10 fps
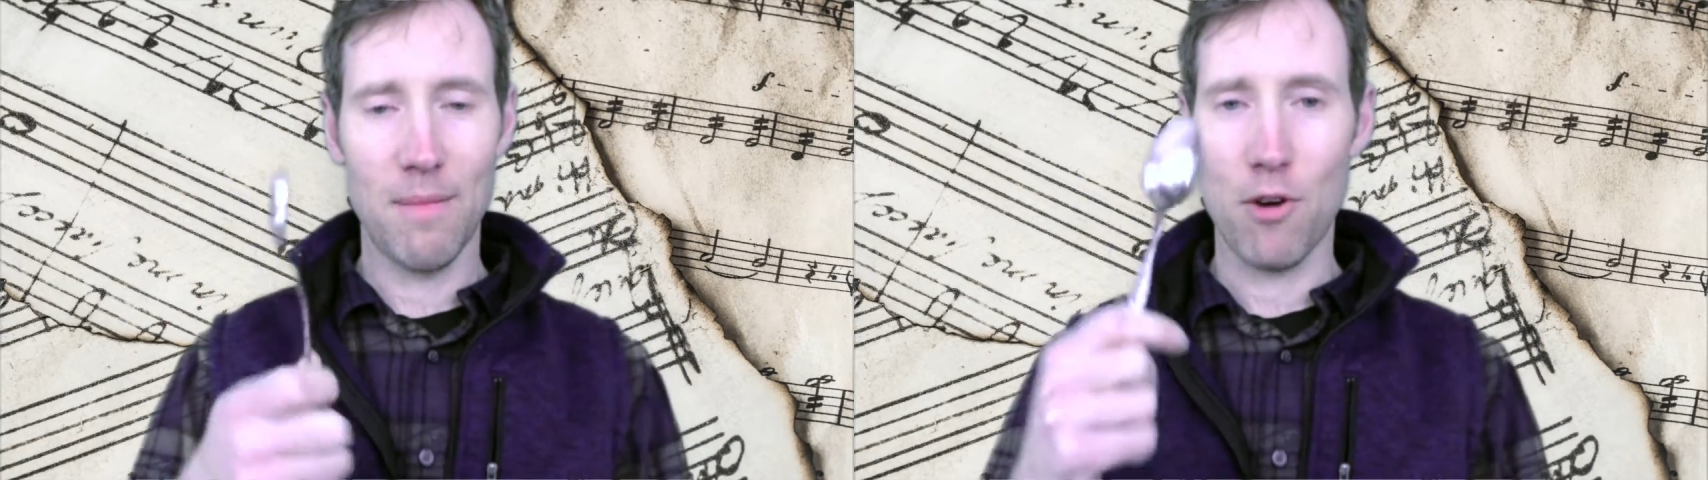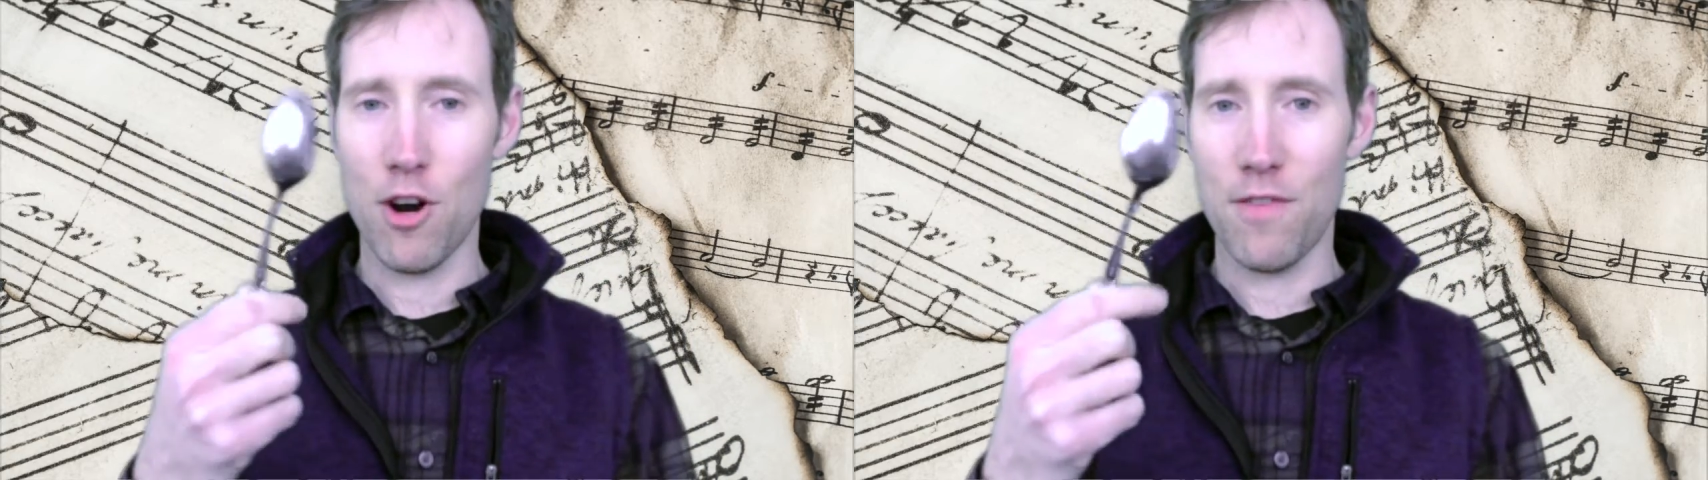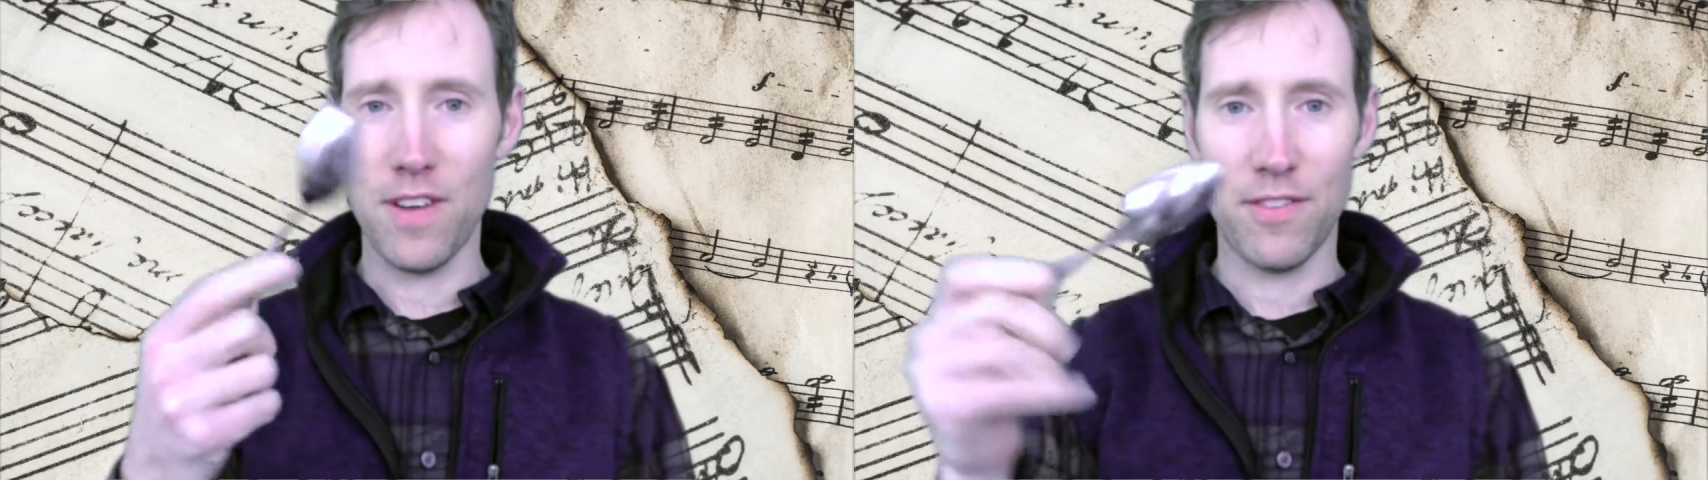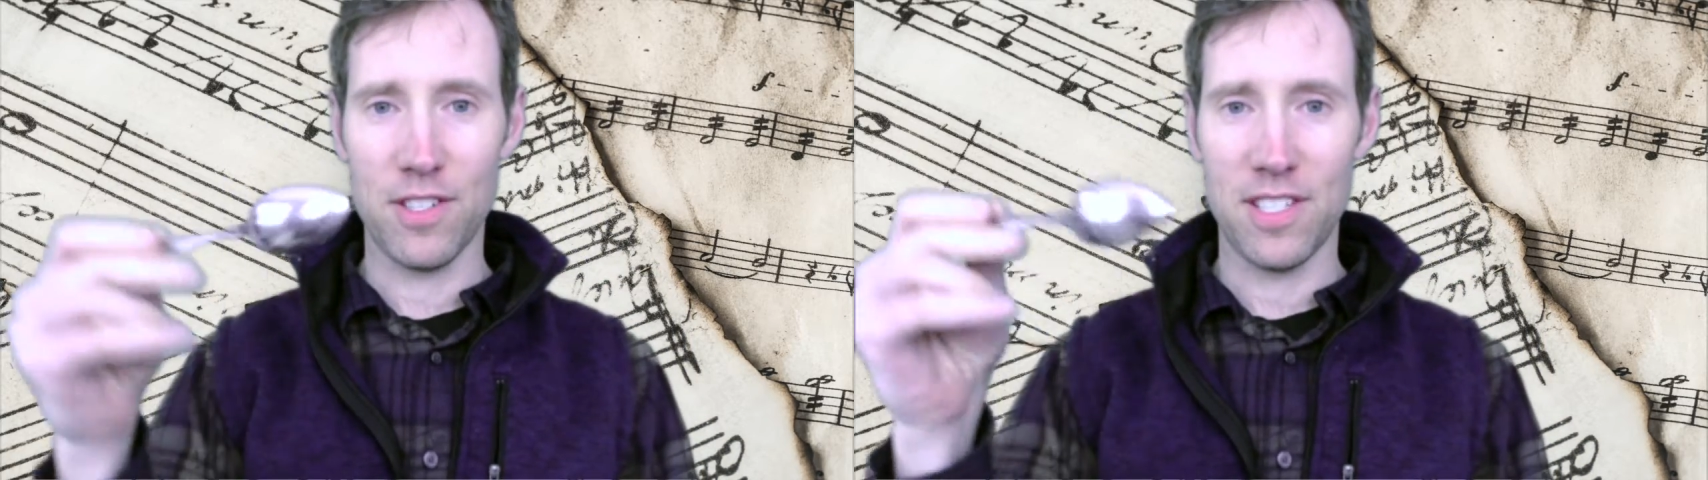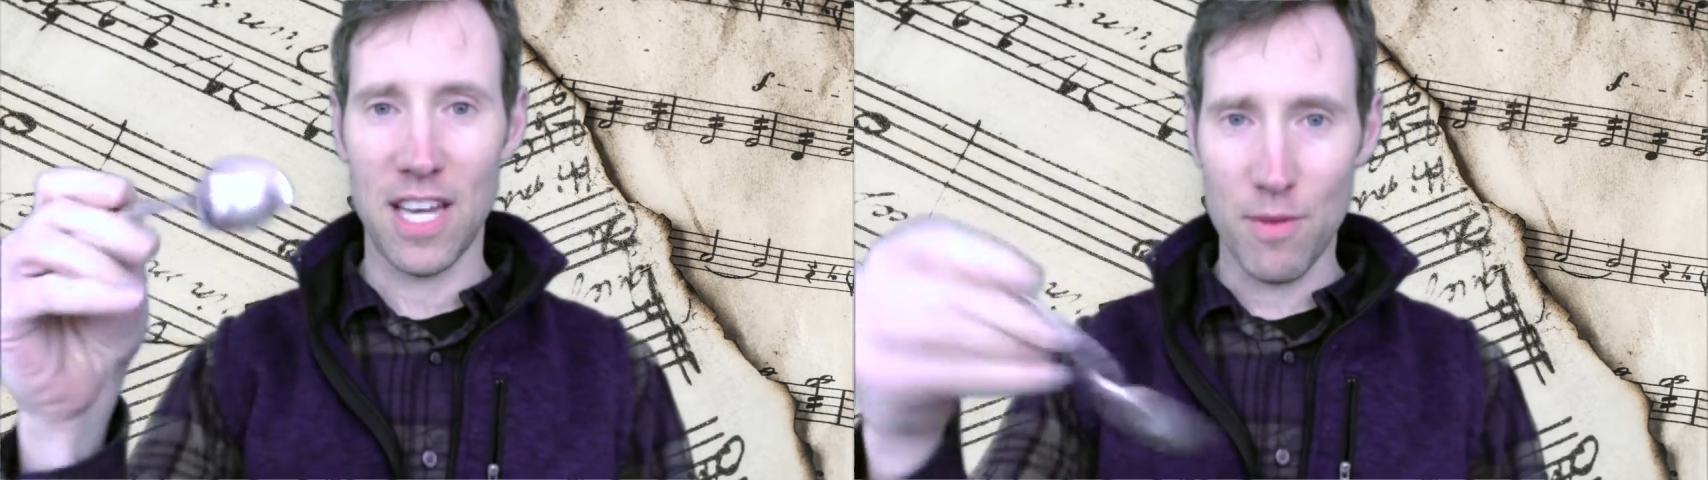perfect for
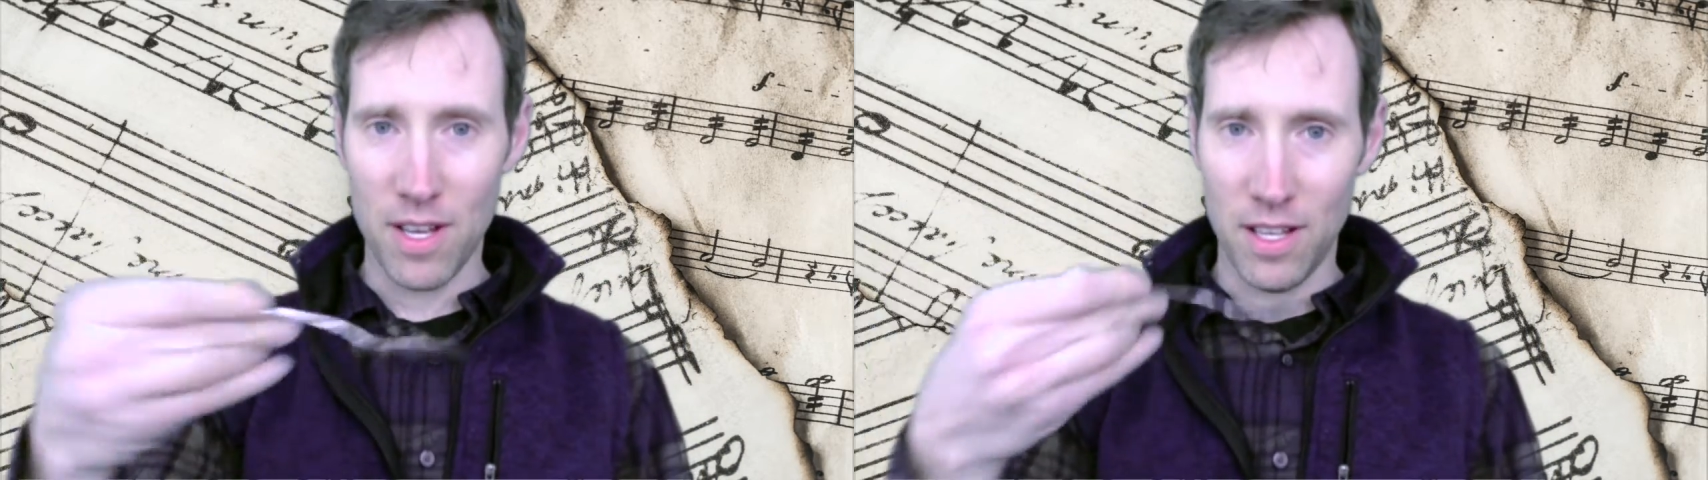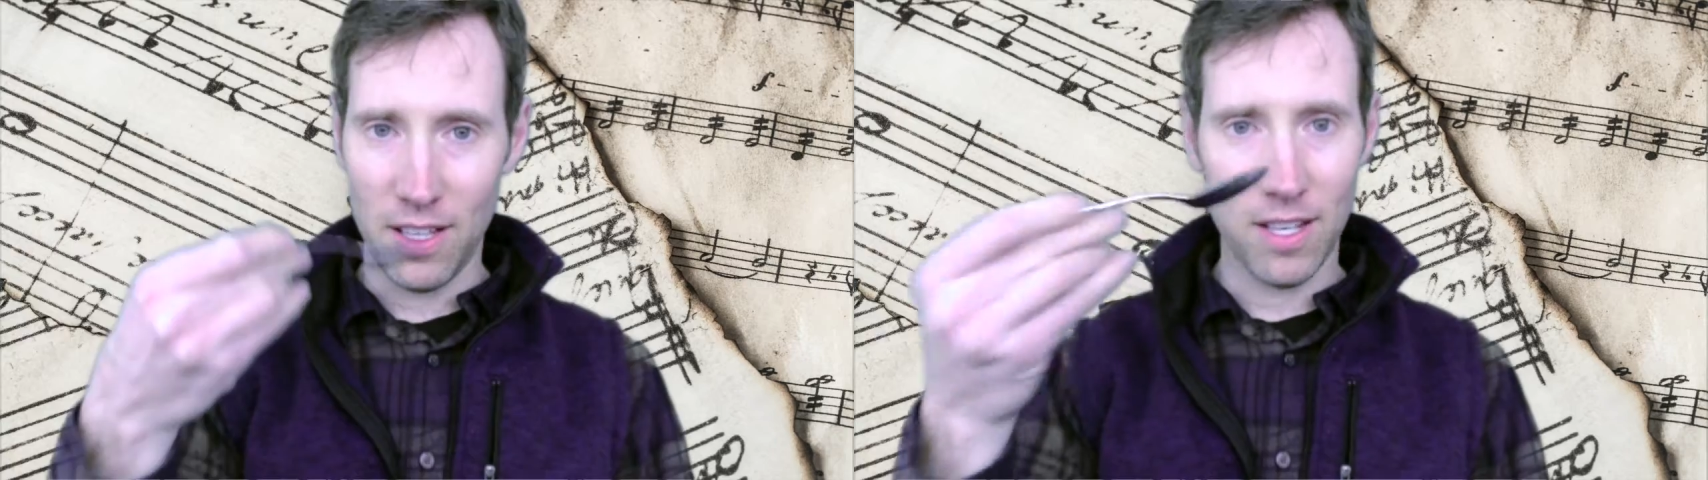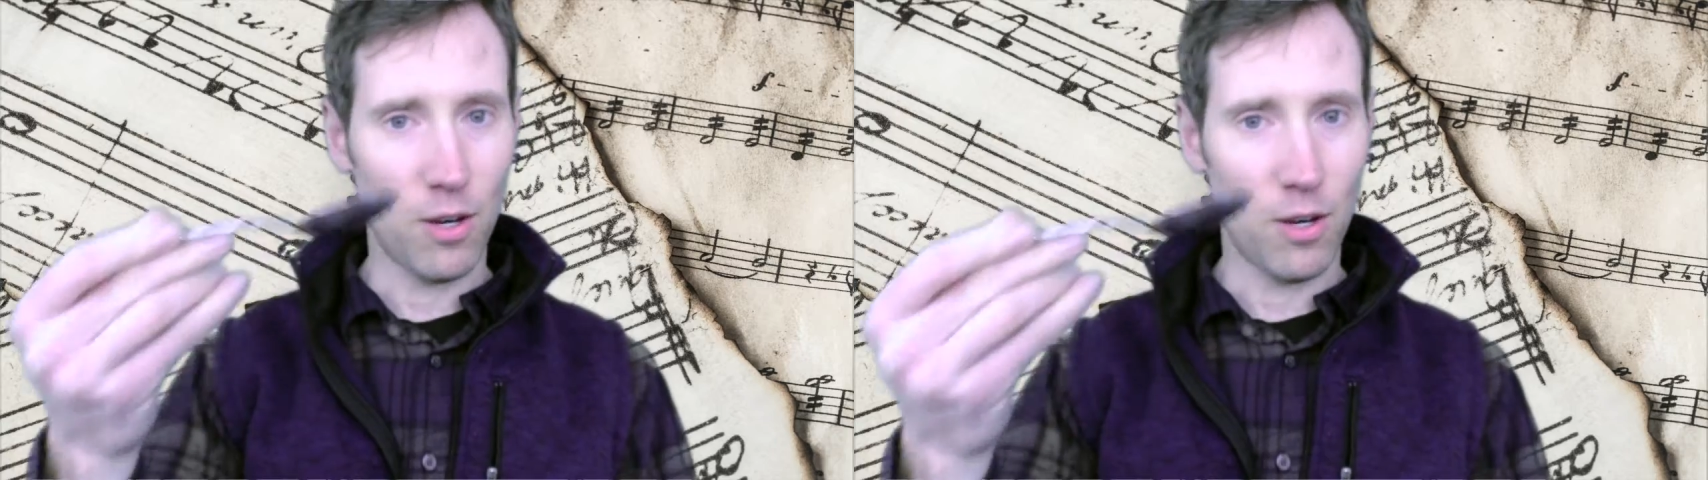cereal